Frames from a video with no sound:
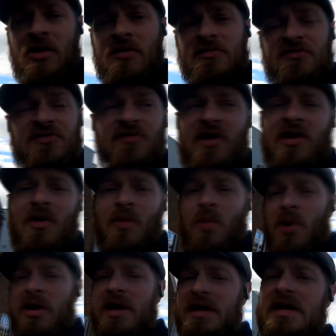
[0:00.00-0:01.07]
concentrate on
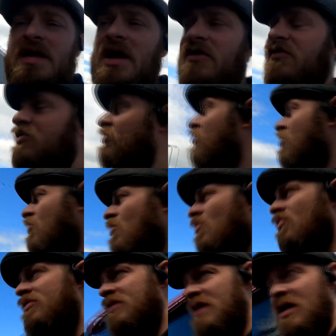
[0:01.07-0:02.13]
what I need to actually do
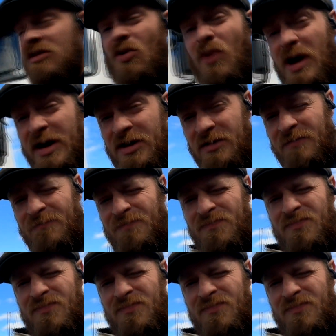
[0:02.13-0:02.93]
to get the wagon